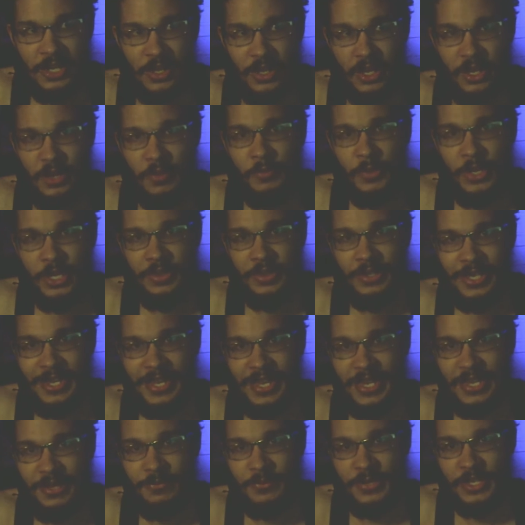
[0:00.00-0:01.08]
one
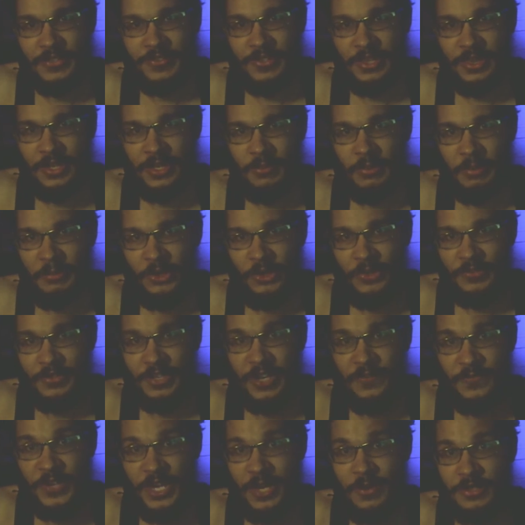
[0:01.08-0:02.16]
leg was in the Mimosa.
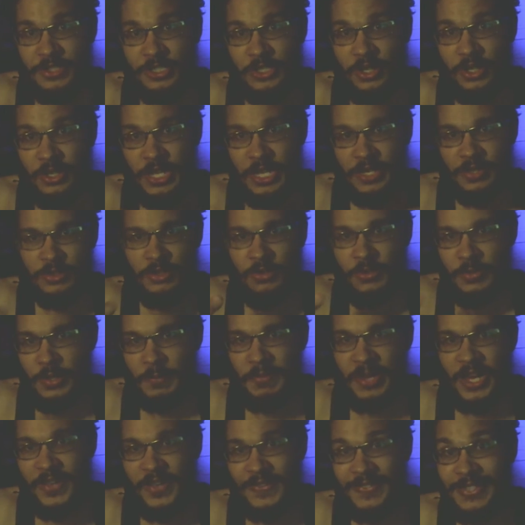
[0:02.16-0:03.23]
I probably was going to, like, do a
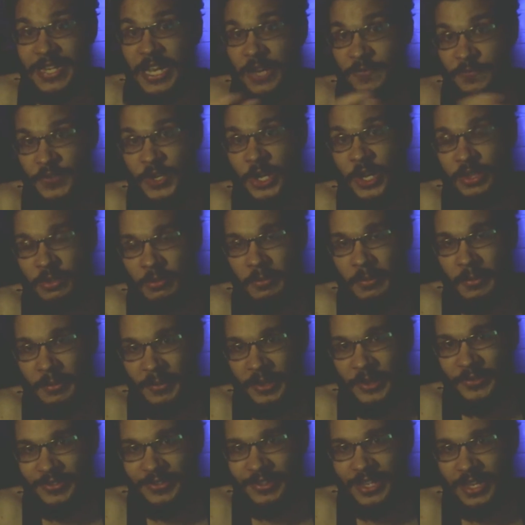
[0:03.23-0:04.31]
bouncing act fall in the
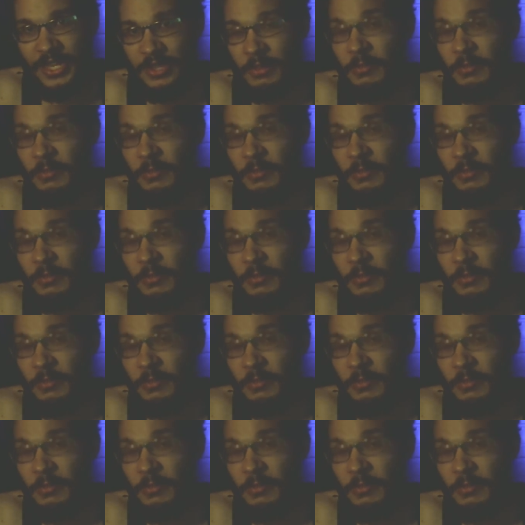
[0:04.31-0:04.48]
Mimosa.